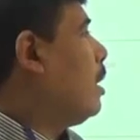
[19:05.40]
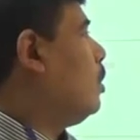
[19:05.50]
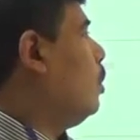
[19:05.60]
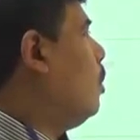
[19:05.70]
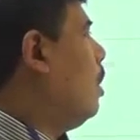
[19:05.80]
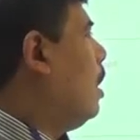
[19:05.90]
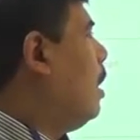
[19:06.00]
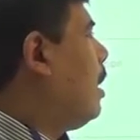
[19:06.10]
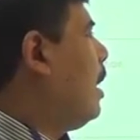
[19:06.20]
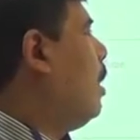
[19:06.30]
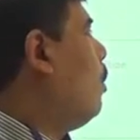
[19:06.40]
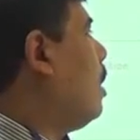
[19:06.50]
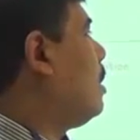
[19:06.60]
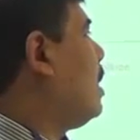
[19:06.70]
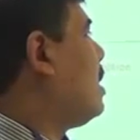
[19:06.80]
what you
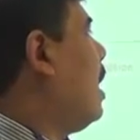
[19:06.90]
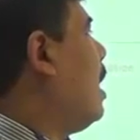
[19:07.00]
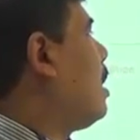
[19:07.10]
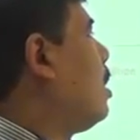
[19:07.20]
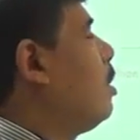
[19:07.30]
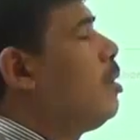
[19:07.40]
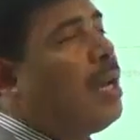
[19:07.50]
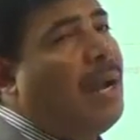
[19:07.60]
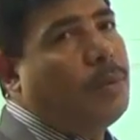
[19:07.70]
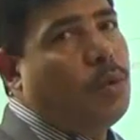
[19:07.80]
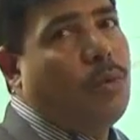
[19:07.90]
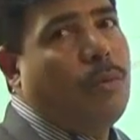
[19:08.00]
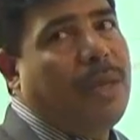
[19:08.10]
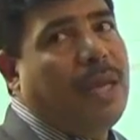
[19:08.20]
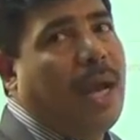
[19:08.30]
really want, it's like to come
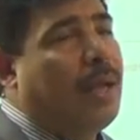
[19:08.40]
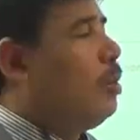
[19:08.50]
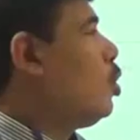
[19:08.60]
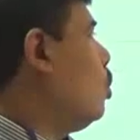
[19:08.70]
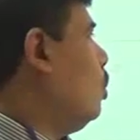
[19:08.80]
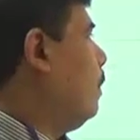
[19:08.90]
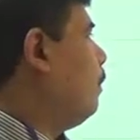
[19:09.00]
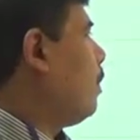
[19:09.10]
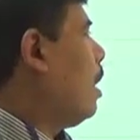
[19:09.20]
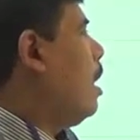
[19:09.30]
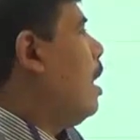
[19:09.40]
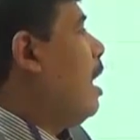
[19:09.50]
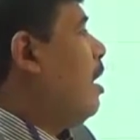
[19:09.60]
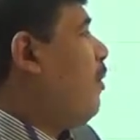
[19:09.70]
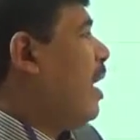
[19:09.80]
to be untrue.
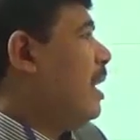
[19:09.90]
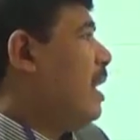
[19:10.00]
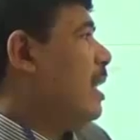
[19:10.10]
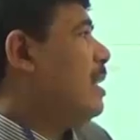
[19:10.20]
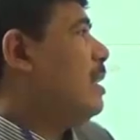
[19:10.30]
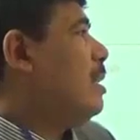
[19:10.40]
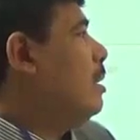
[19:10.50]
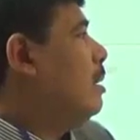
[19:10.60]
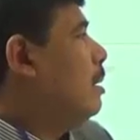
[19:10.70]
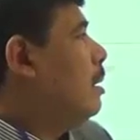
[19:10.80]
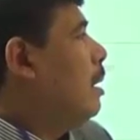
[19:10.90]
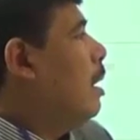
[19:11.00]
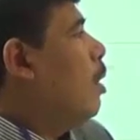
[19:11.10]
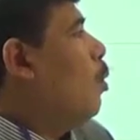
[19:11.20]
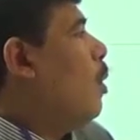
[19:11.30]
If I get
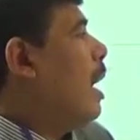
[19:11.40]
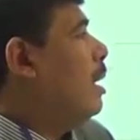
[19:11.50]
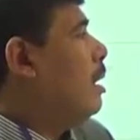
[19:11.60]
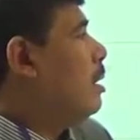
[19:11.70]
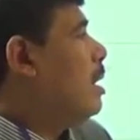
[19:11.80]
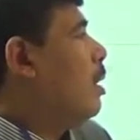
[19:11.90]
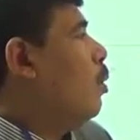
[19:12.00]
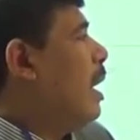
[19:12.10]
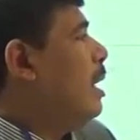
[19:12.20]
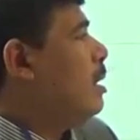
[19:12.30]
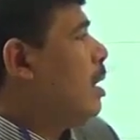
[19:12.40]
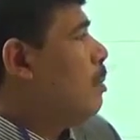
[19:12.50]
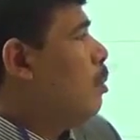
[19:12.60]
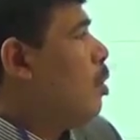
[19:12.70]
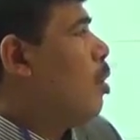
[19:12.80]
one
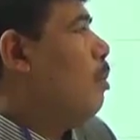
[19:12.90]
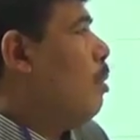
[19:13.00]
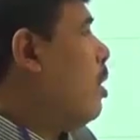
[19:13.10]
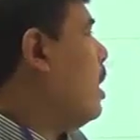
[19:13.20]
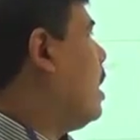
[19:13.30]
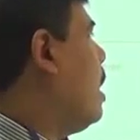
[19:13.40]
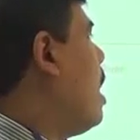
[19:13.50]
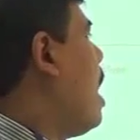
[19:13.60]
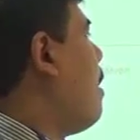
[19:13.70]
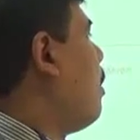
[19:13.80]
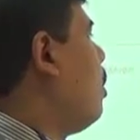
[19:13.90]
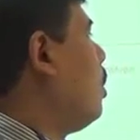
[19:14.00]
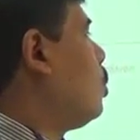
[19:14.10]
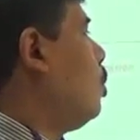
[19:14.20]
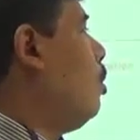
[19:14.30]
more homework,
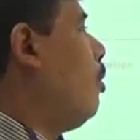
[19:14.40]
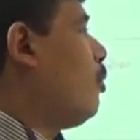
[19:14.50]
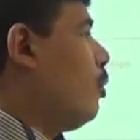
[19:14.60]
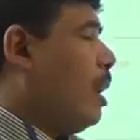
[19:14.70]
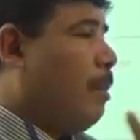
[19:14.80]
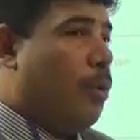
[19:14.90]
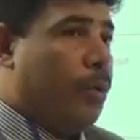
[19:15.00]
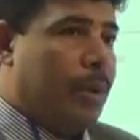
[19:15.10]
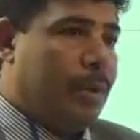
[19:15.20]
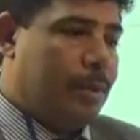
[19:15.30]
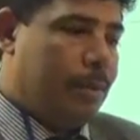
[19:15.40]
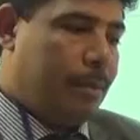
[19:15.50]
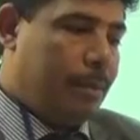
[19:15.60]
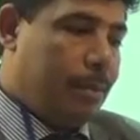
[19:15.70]
I'm going to move to the moon.